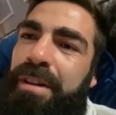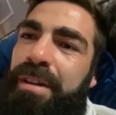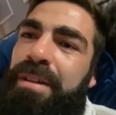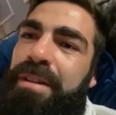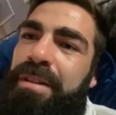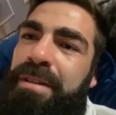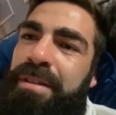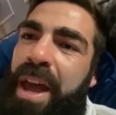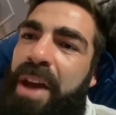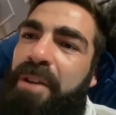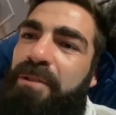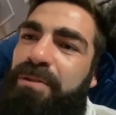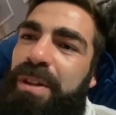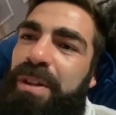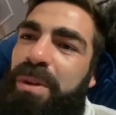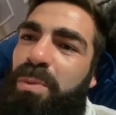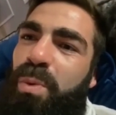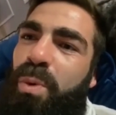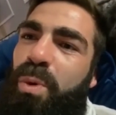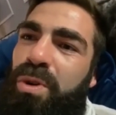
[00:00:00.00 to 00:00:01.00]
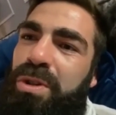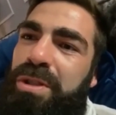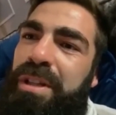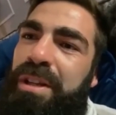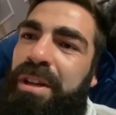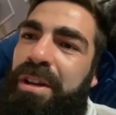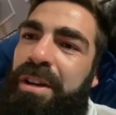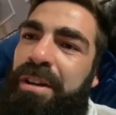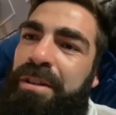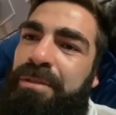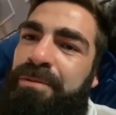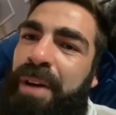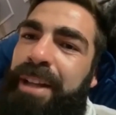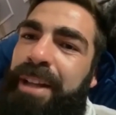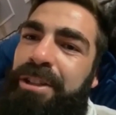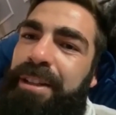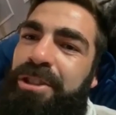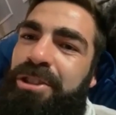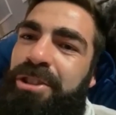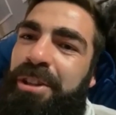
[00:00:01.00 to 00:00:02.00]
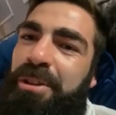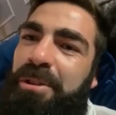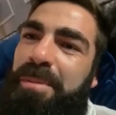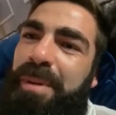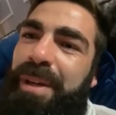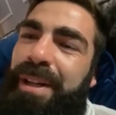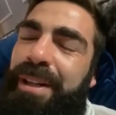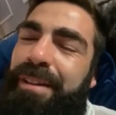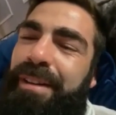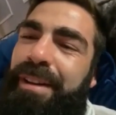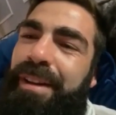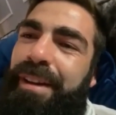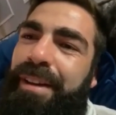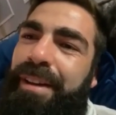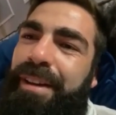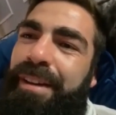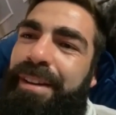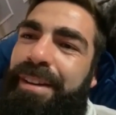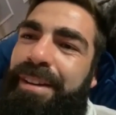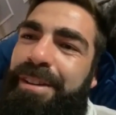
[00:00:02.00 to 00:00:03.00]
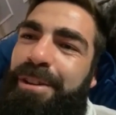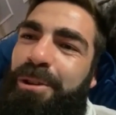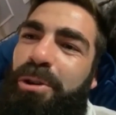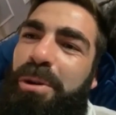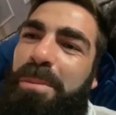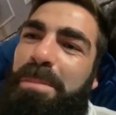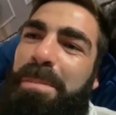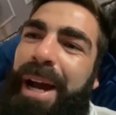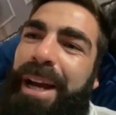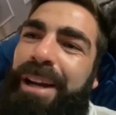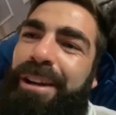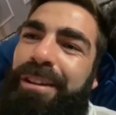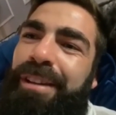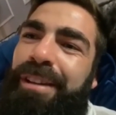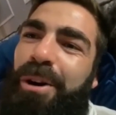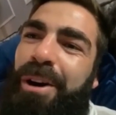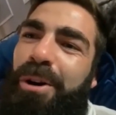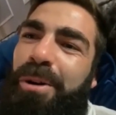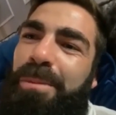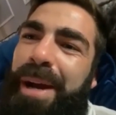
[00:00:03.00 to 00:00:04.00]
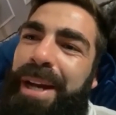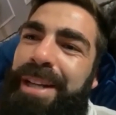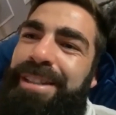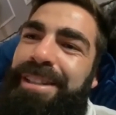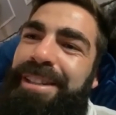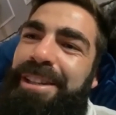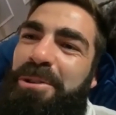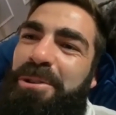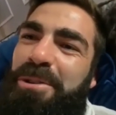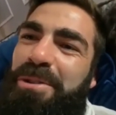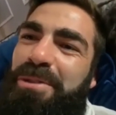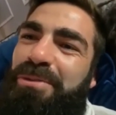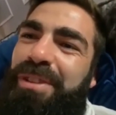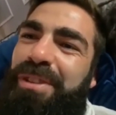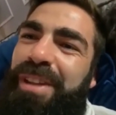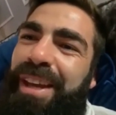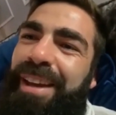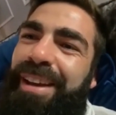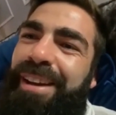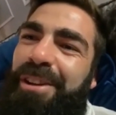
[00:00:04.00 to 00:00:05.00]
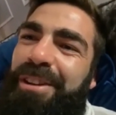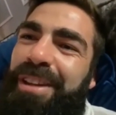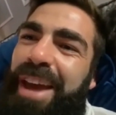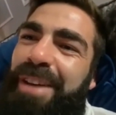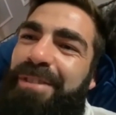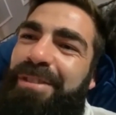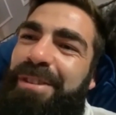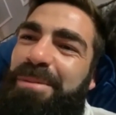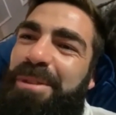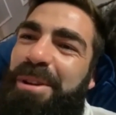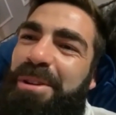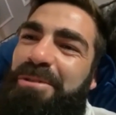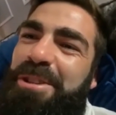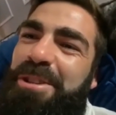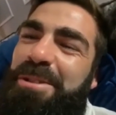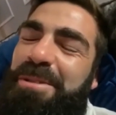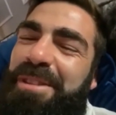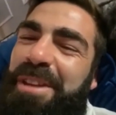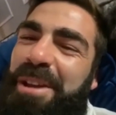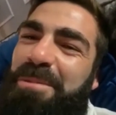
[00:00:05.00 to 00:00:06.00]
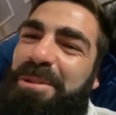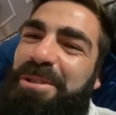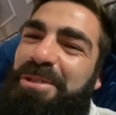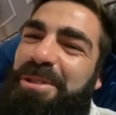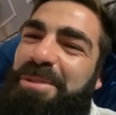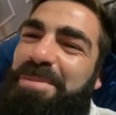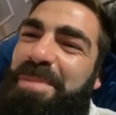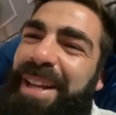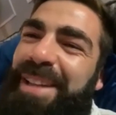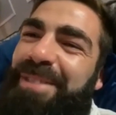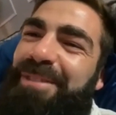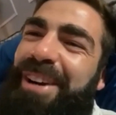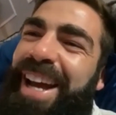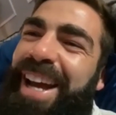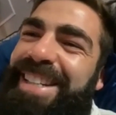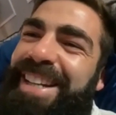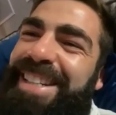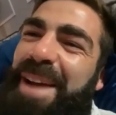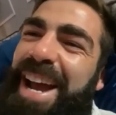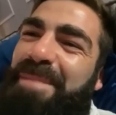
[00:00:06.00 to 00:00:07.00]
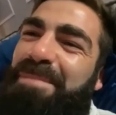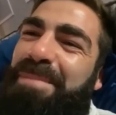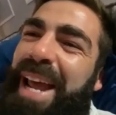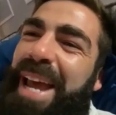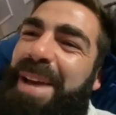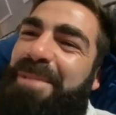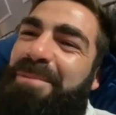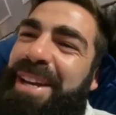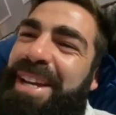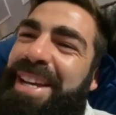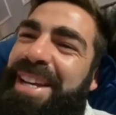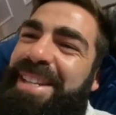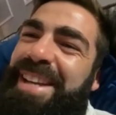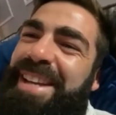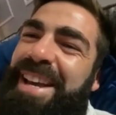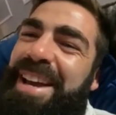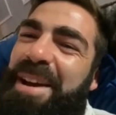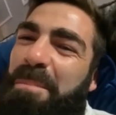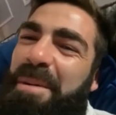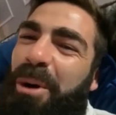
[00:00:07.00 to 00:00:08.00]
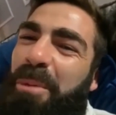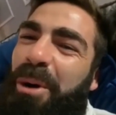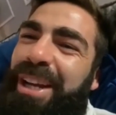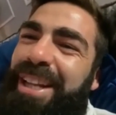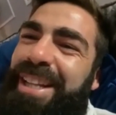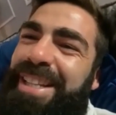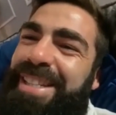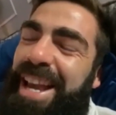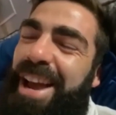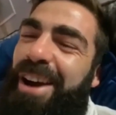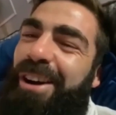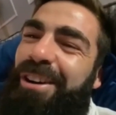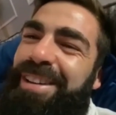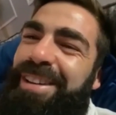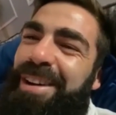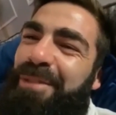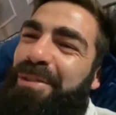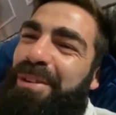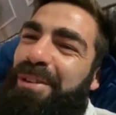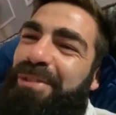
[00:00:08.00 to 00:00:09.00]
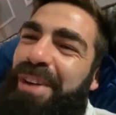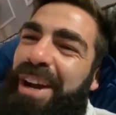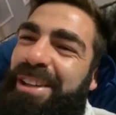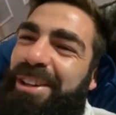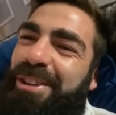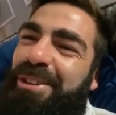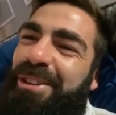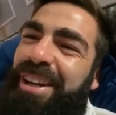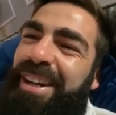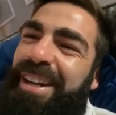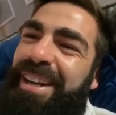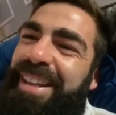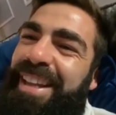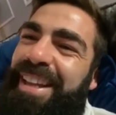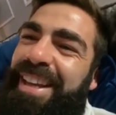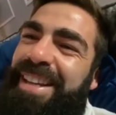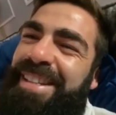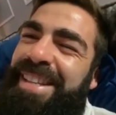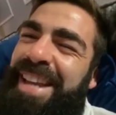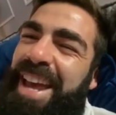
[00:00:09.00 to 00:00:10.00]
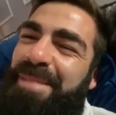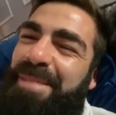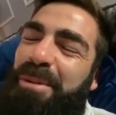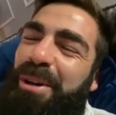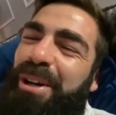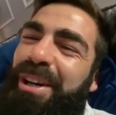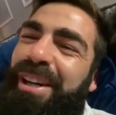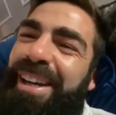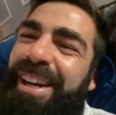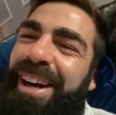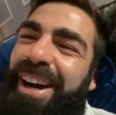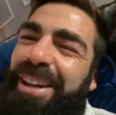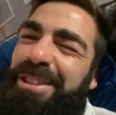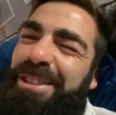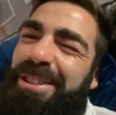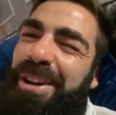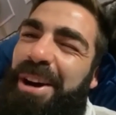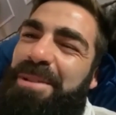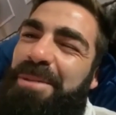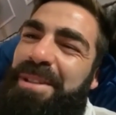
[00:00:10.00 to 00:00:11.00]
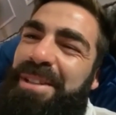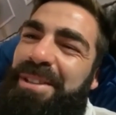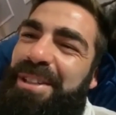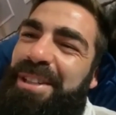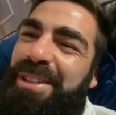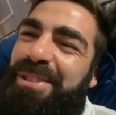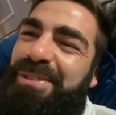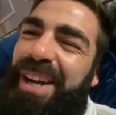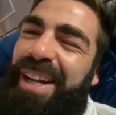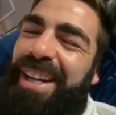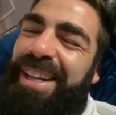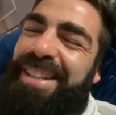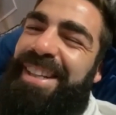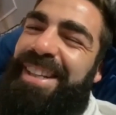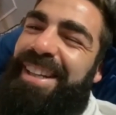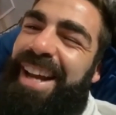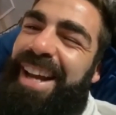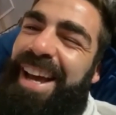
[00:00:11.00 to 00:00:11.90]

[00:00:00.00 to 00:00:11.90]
definitely works to your advantage. You know what I mean? Looking back on the whole Maxi Hughes thing, I gave him too much respect. If I had to start playing with his mindset, I know for a fact I could have got into his head, but I just thought he was a nice fella. I was thinking,